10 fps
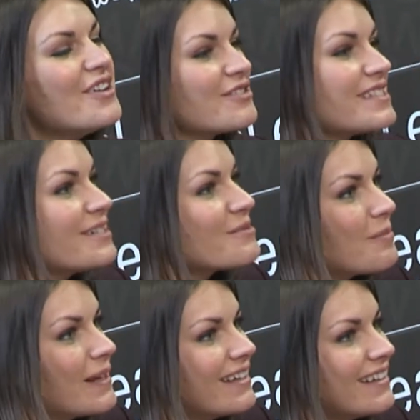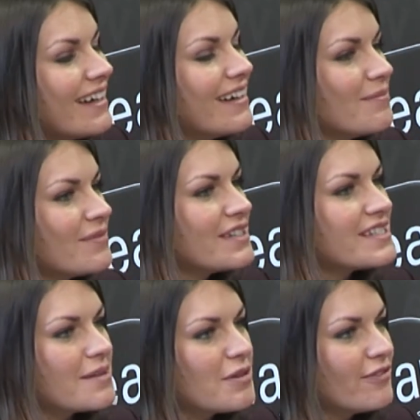Crusaders were playing the
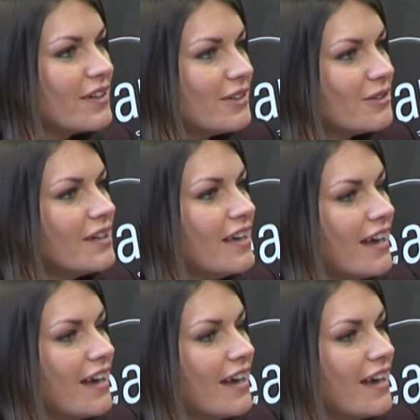semi-final